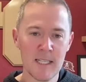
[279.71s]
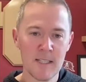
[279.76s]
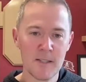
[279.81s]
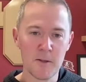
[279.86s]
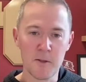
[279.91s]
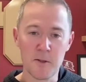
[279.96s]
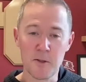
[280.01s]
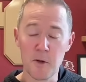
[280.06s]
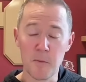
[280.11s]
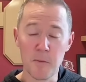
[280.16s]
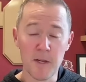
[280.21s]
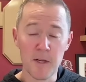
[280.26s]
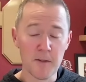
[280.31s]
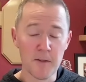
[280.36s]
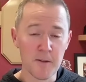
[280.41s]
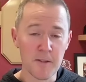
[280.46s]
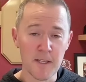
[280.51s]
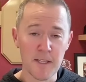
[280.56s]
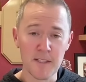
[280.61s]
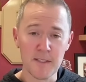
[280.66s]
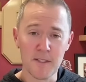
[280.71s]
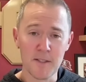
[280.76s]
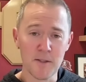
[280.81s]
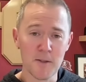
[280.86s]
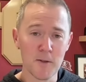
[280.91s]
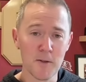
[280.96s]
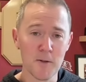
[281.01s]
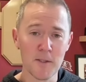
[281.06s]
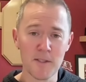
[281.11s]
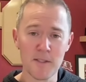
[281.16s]
there's so many other things to
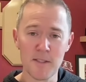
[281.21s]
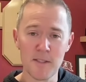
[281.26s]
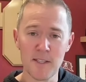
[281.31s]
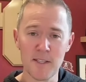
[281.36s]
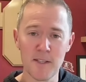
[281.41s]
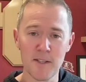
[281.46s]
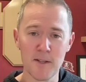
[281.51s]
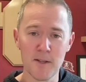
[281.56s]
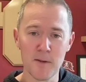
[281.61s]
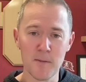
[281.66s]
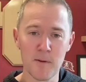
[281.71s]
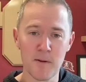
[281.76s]
do and see here,